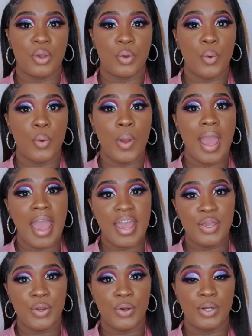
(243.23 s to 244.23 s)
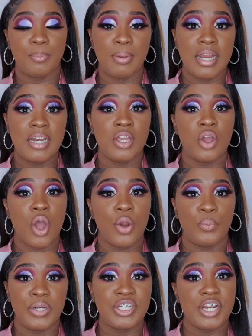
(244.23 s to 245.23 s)
go higher depending
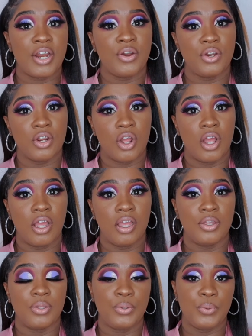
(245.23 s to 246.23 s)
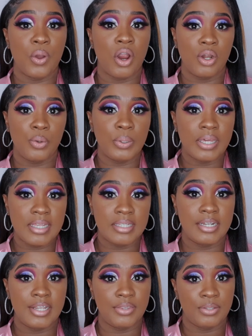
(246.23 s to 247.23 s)
on which area you are
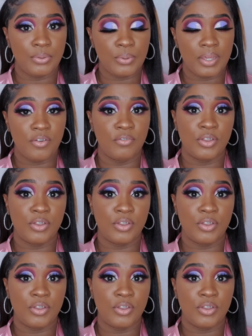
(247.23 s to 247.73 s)
located in the UK.